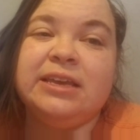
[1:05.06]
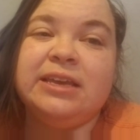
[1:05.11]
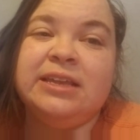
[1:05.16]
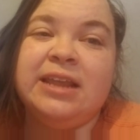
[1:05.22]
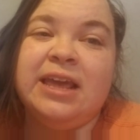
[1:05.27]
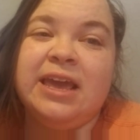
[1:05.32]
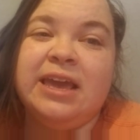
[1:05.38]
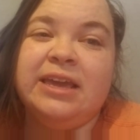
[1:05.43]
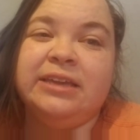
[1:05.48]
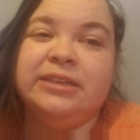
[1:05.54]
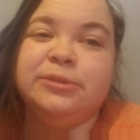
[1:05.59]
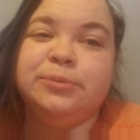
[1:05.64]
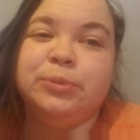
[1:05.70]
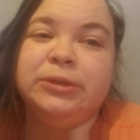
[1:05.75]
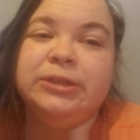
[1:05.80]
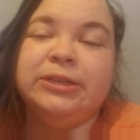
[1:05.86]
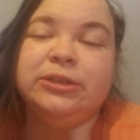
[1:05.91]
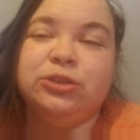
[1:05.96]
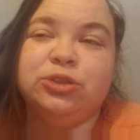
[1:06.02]
in a
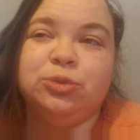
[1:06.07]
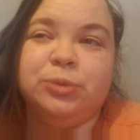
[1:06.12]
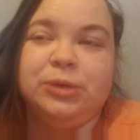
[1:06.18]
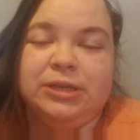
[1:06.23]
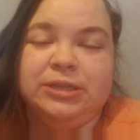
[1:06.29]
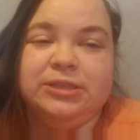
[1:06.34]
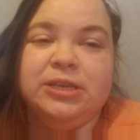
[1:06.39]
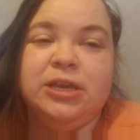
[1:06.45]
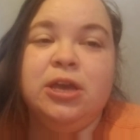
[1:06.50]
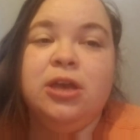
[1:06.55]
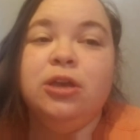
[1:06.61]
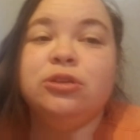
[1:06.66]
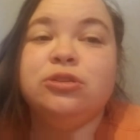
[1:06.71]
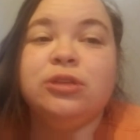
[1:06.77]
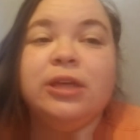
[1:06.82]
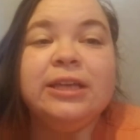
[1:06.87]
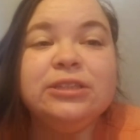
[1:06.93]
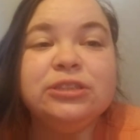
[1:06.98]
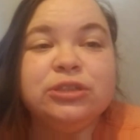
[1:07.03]
Spring Hill Suites,
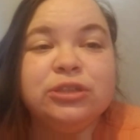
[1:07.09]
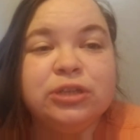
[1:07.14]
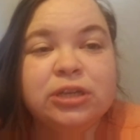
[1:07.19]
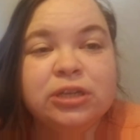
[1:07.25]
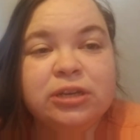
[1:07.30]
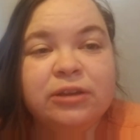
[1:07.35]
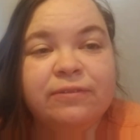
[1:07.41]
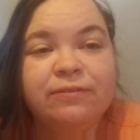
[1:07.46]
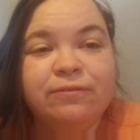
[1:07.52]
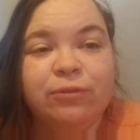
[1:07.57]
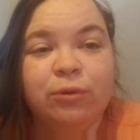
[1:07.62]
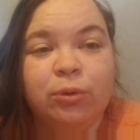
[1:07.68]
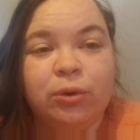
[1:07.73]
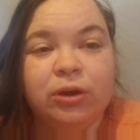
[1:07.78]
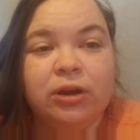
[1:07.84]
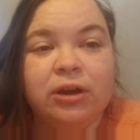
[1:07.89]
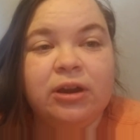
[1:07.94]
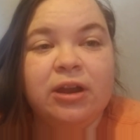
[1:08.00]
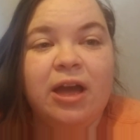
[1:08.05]
so that's good
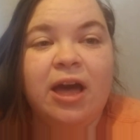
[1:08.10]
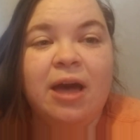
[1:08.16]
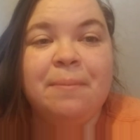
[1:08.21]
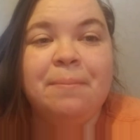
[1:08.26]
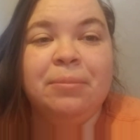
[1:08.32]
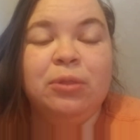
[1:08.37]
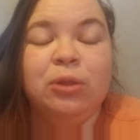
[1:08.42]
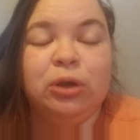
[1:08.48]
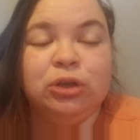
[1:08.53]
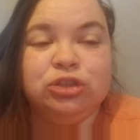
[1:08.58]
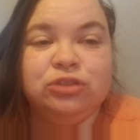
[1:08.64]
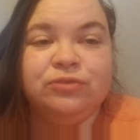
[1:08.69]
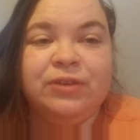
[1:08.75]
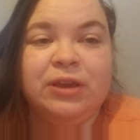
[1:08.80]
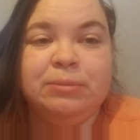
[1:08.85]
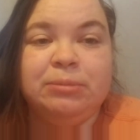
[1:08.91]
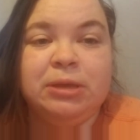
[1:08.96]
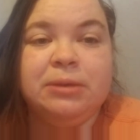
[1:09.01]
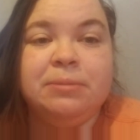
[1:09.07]
for a larger
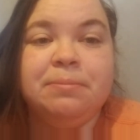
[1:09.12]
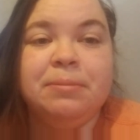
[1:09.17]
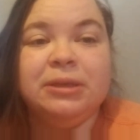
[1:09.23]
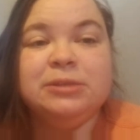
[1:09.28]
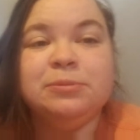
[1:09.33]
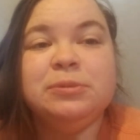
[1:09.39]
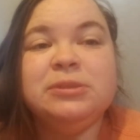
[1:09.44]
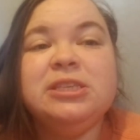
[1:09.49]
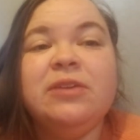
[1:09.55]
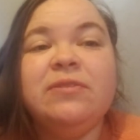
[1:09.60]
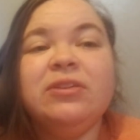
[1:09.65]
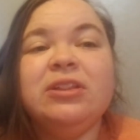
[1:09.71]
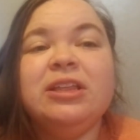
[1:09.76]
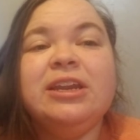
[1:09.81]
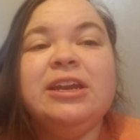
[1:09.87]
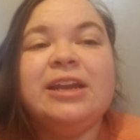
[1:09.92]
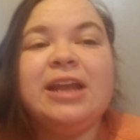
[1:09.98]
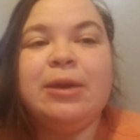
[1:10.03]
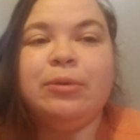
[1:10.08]
family. But specifically
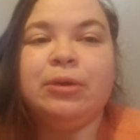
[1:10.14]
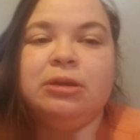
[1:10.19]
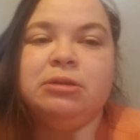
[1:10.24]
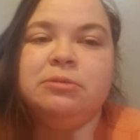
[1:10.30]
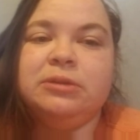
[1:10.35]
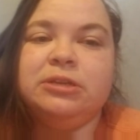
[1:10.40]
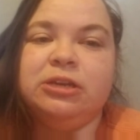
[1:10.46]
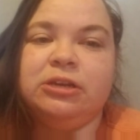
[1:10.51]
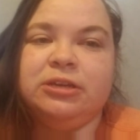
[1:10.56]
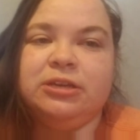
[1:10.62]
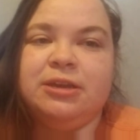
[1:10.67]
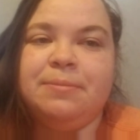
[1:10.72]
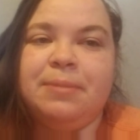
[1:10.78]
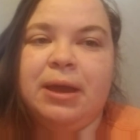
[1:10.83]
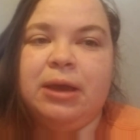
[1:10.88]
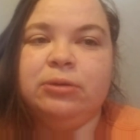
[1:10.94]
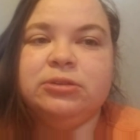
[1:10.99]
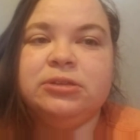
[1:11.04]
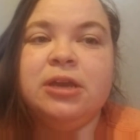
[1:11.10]
today, we're going to be talking
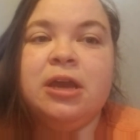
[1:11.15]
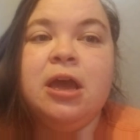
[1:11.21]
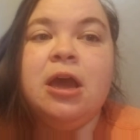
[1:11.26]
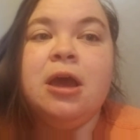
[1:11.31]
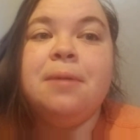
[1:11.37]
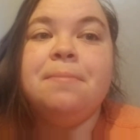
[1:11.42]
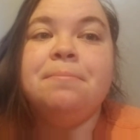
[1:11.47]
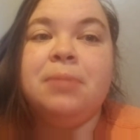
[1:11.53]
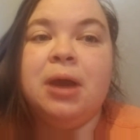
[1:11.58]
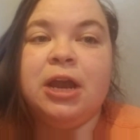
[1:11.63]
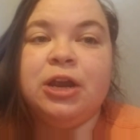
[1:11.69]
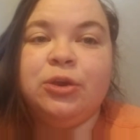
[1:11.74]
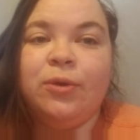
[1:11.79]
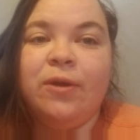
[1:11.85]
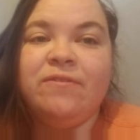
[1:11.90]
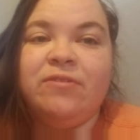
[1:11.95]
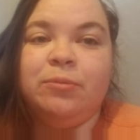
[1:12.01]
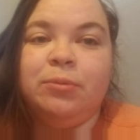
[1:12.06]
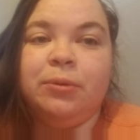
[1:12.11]
about
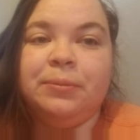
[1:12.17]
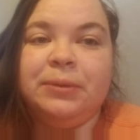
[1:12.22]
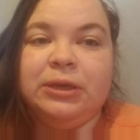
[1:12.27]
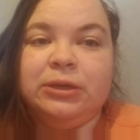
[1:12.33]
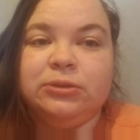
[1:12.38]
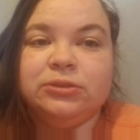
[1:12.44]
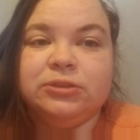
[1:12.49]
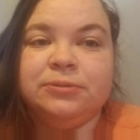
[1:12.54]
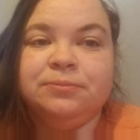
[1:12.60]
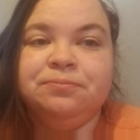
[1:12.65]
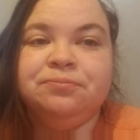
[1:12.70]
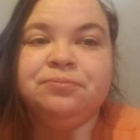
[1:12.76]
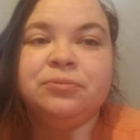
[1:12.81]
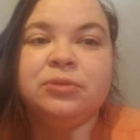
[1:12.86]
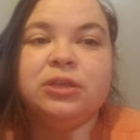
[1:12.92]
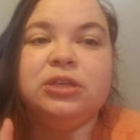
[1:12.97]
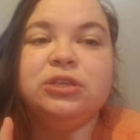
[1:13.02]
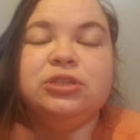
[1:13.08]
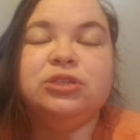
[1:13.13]
microwavable meals.
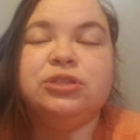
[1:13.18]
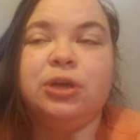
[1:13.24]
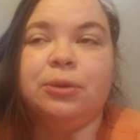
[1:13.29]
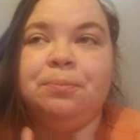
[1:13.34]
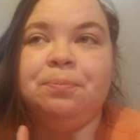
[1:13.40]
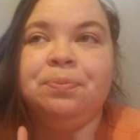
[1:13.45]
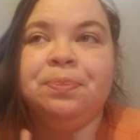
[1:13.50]
So,